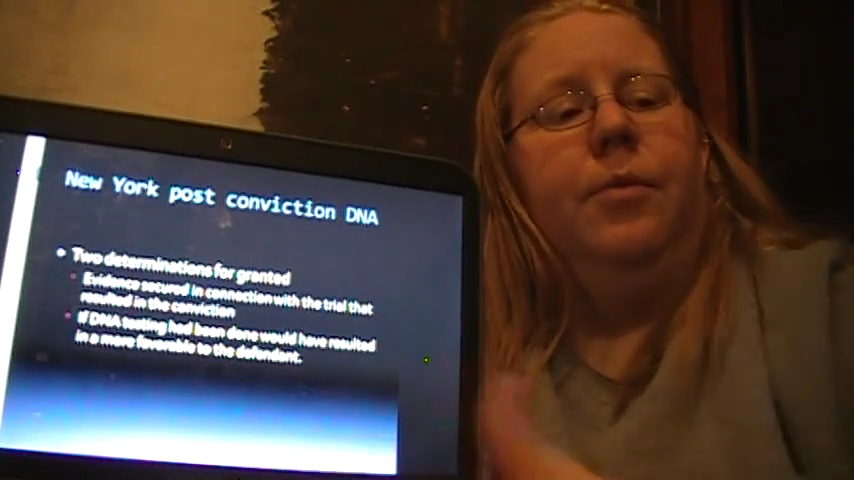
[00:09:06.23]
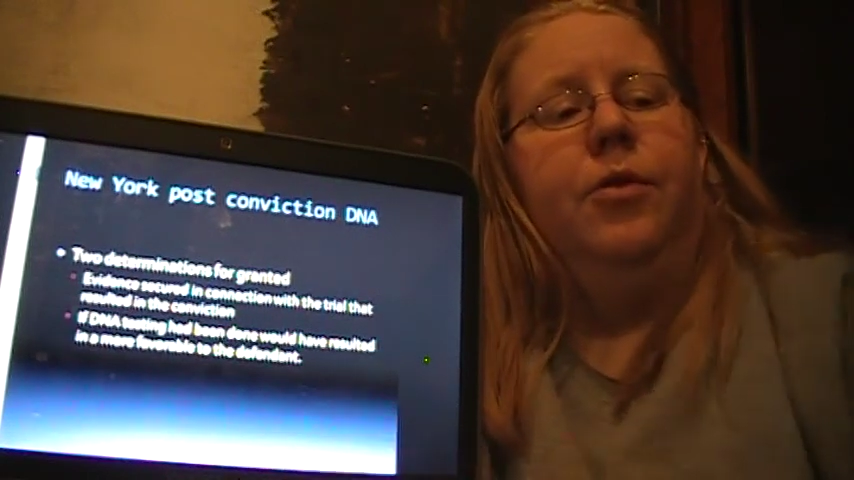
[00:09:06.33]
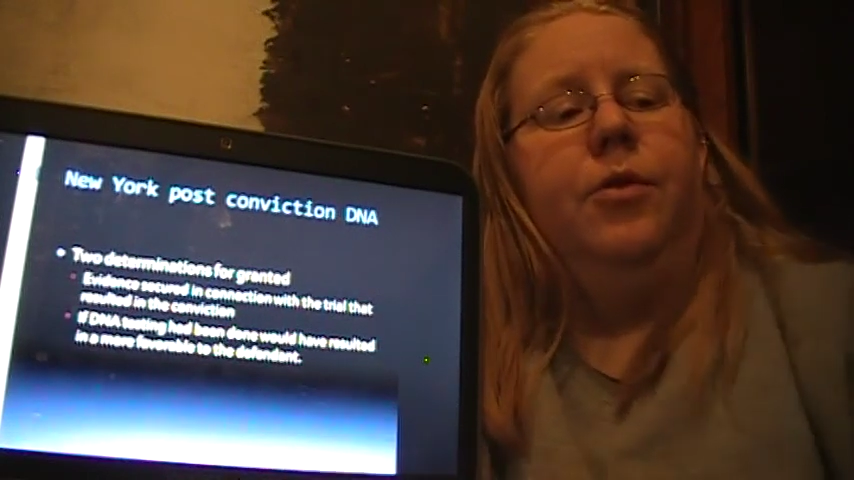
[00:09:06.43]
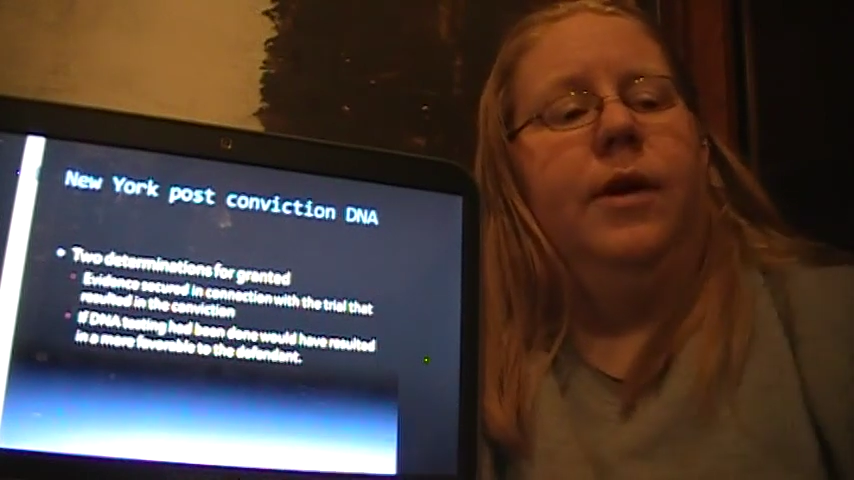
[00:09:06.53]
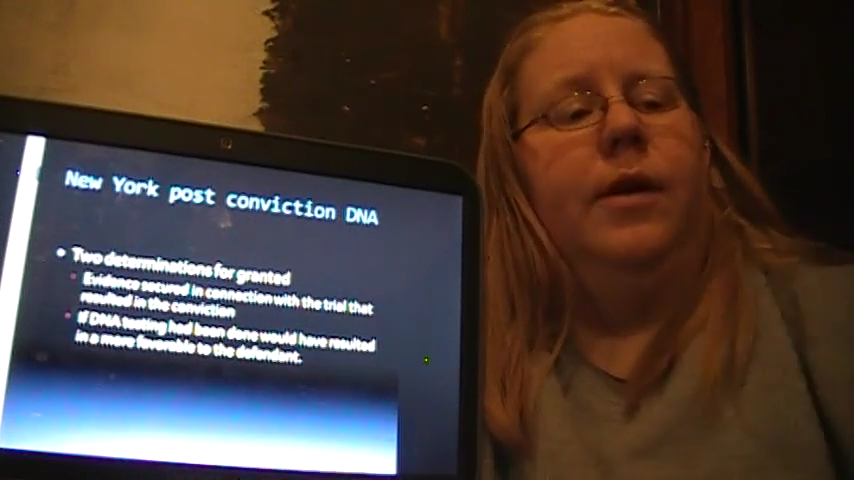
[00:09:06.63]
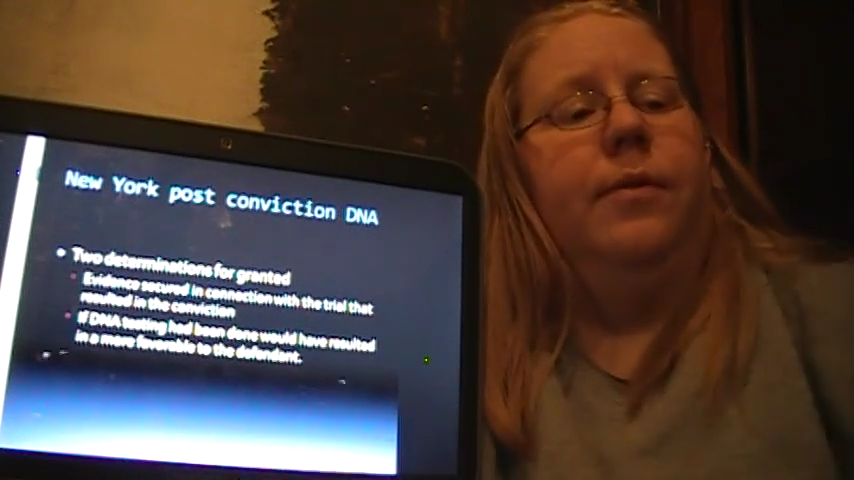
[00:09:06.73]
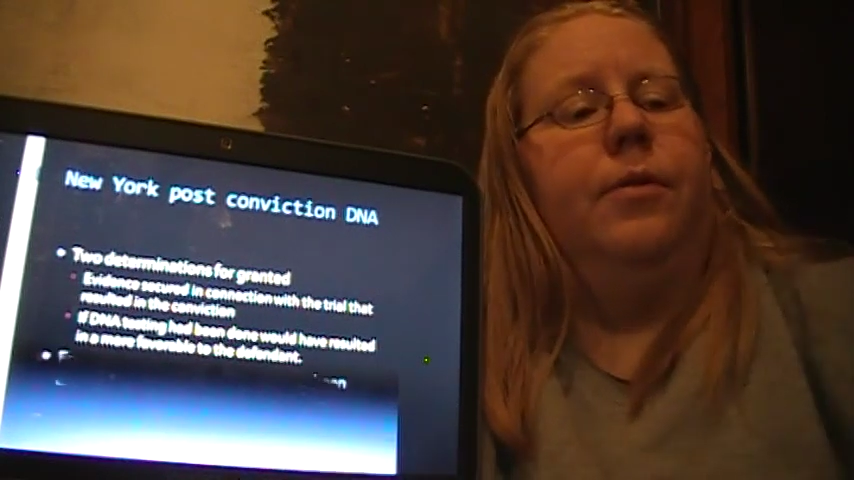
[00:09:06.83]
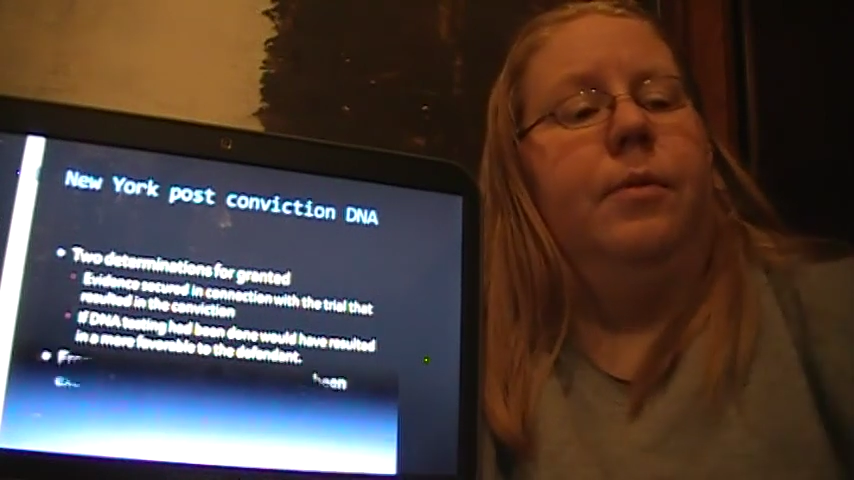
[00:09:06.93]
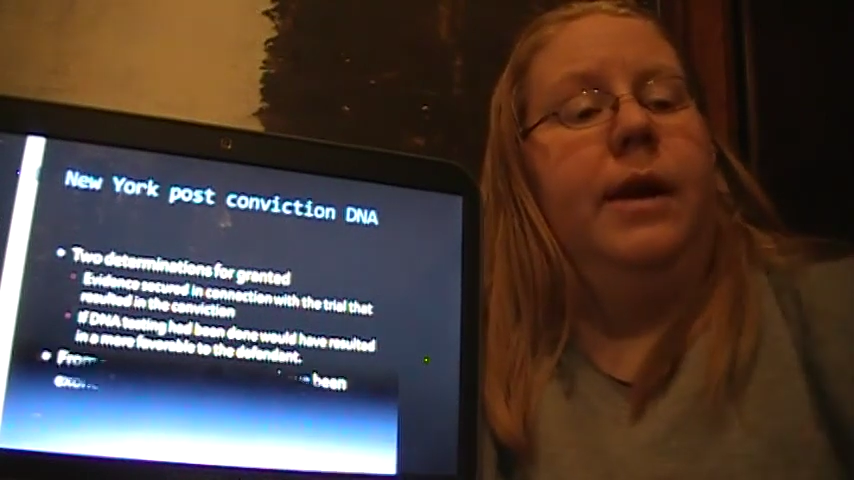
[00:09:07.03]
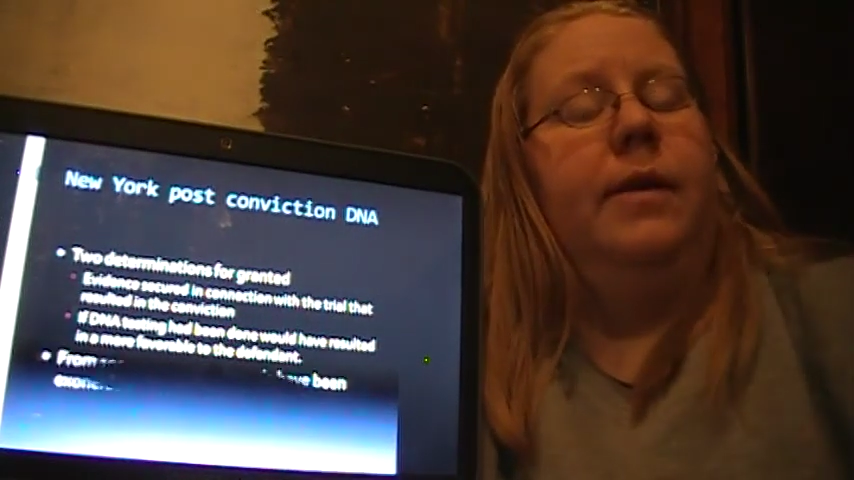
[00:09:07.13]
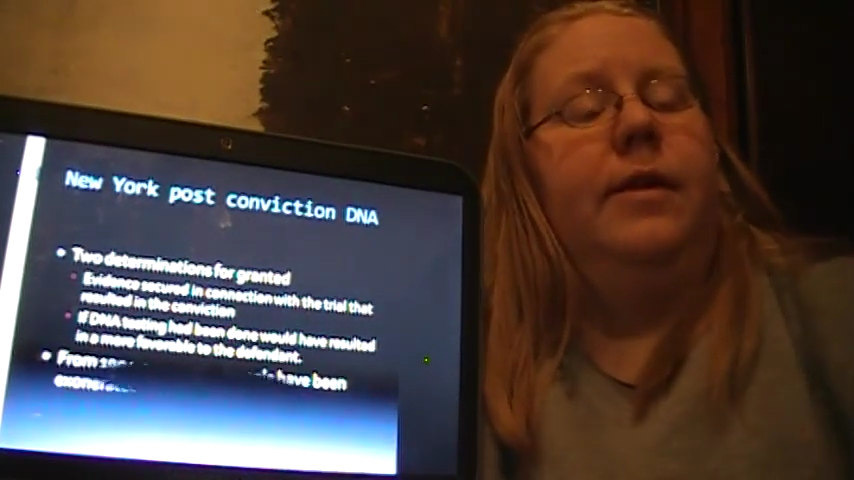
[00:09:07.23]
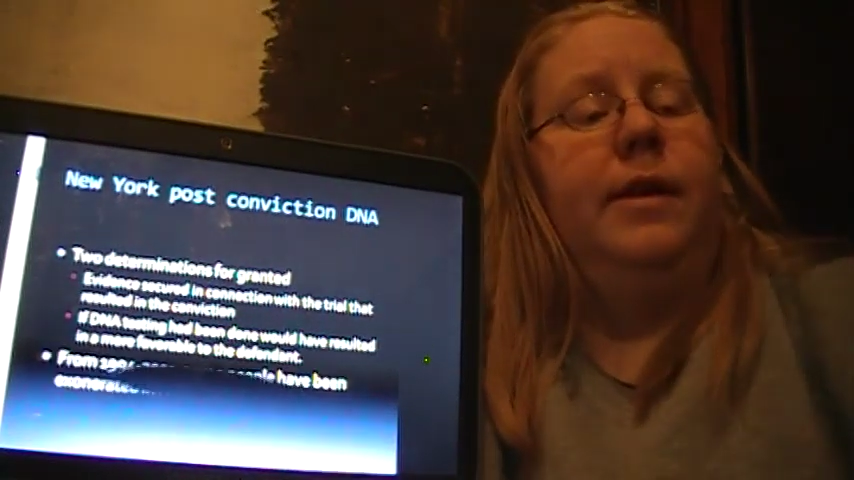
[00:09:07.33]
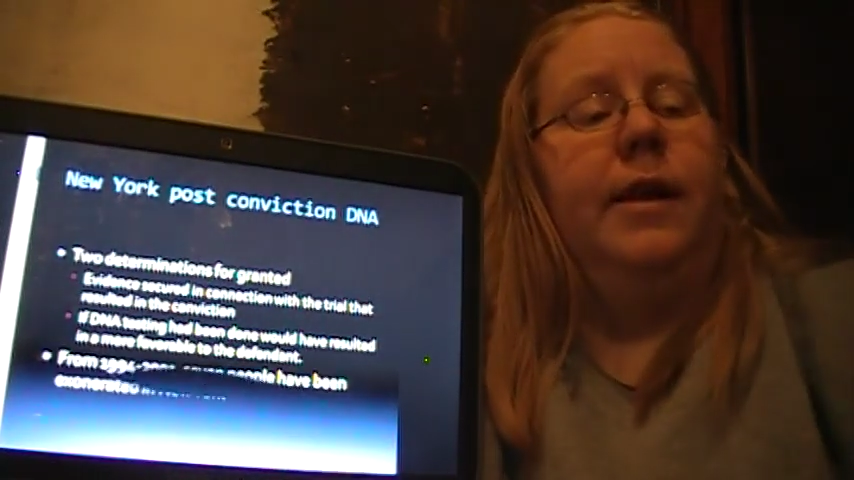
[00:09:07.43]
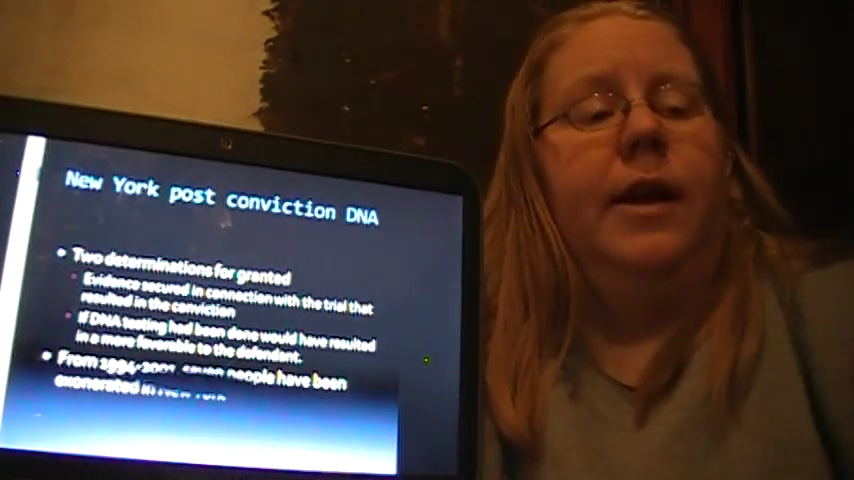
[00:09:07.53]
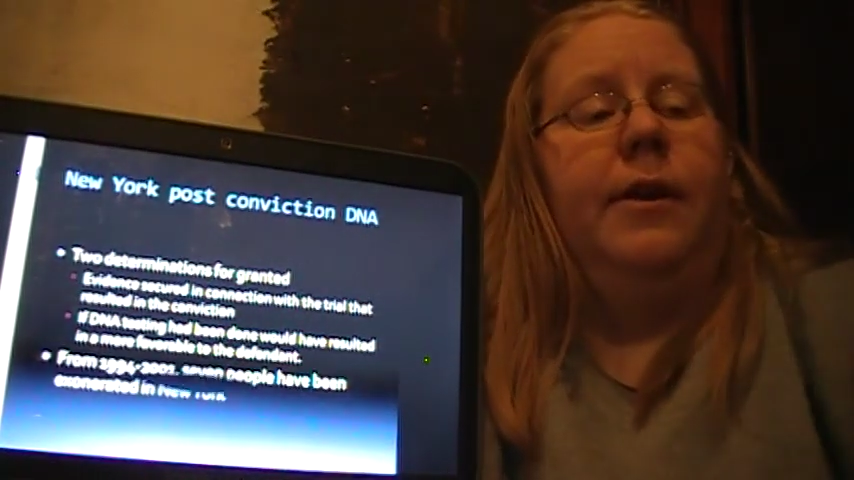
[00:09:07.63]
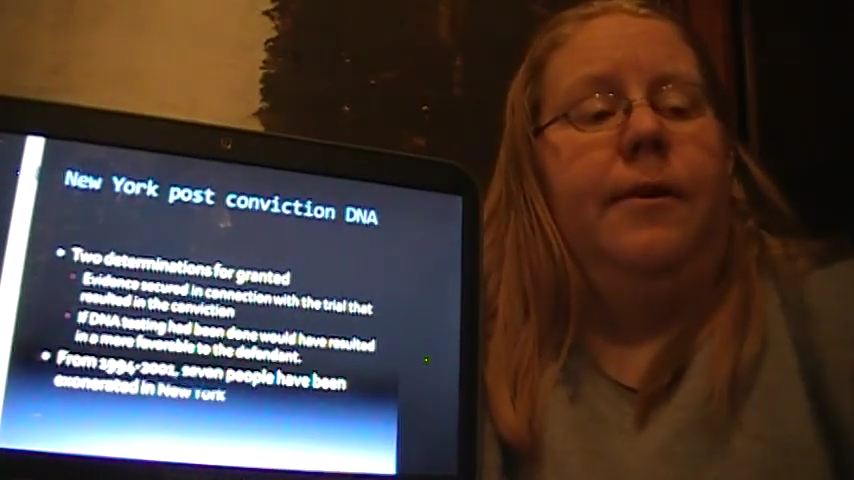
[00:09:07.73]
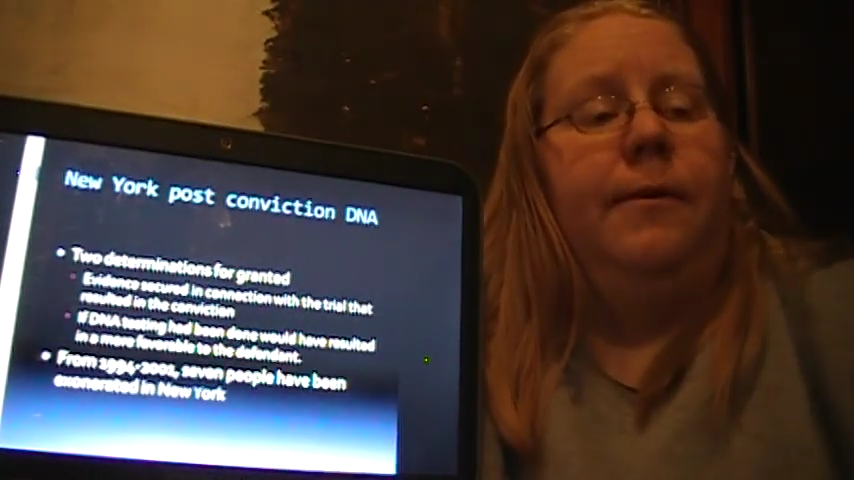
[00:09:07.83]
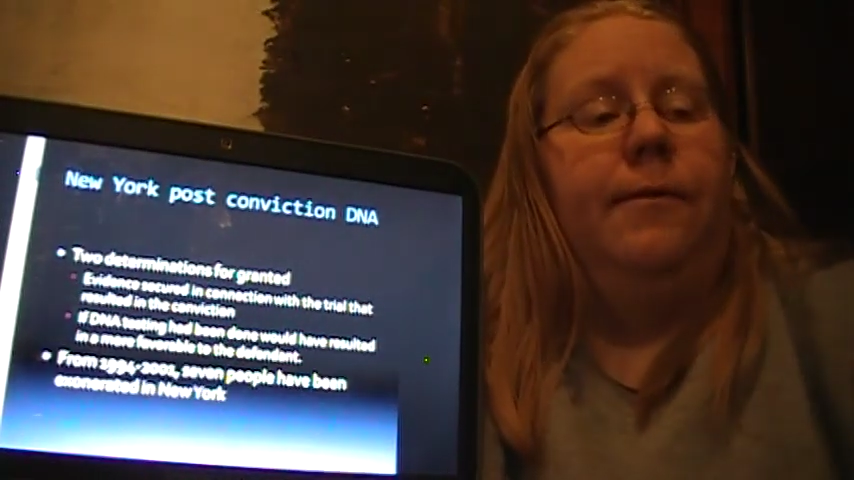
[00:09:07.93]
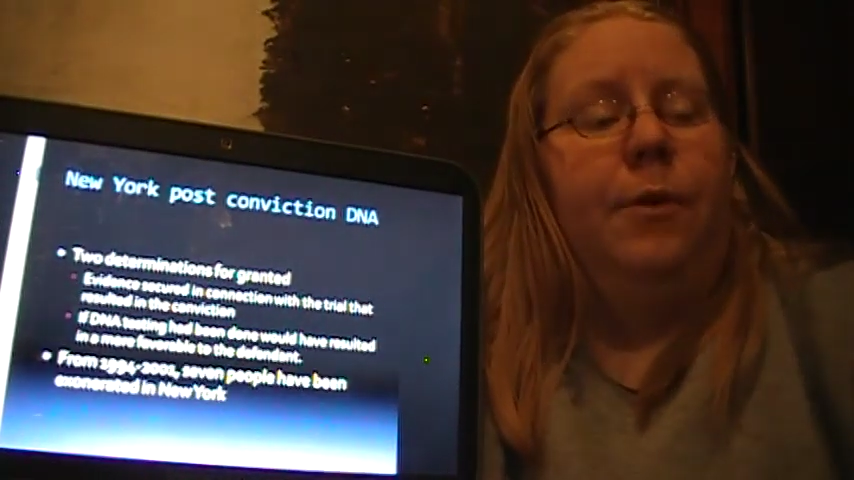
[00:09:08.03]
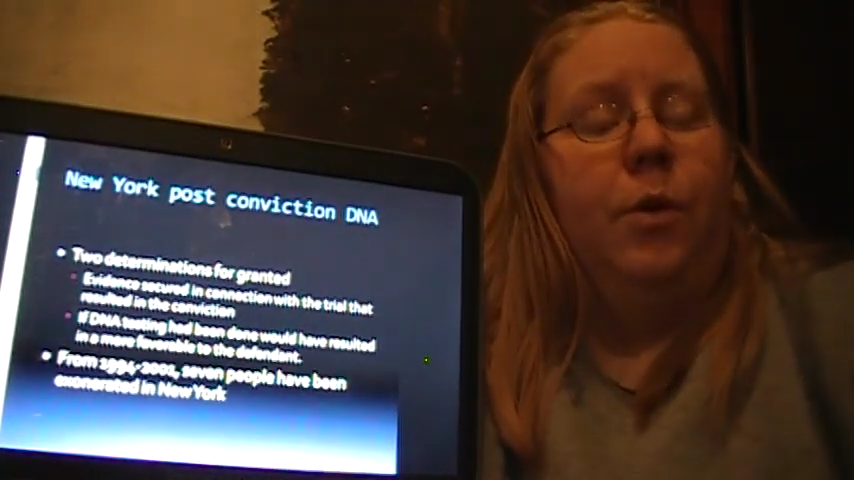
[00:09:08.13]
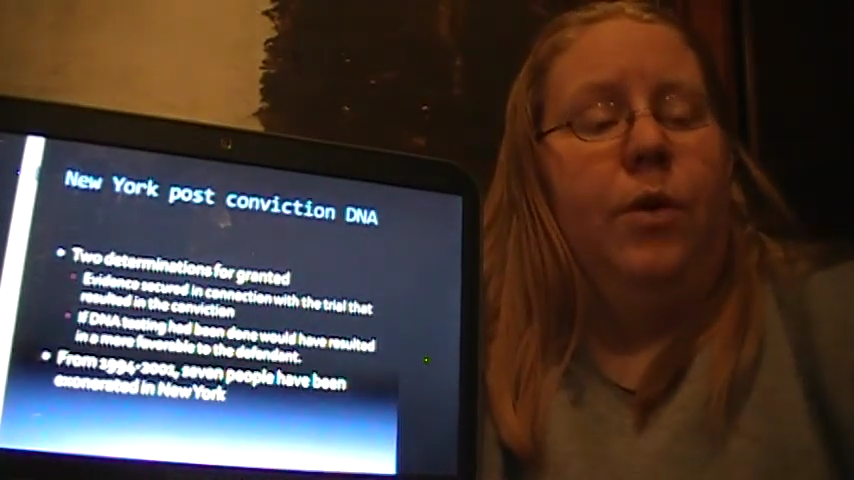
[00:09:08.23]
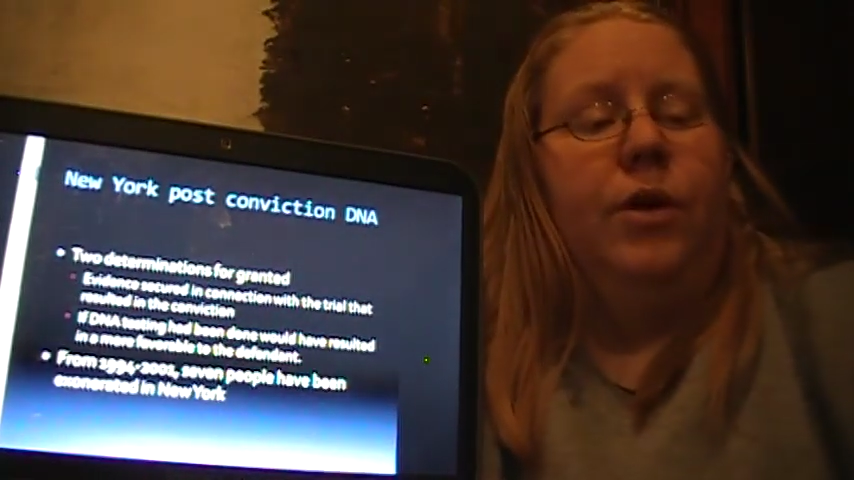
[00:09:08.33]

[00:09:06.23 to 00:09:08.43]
1994